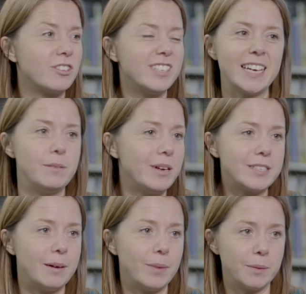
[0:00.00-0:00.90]
trying to get the
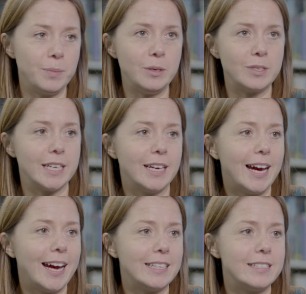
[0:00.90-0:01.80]
most out of my computer
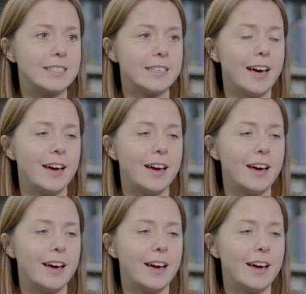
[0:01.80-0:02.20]
and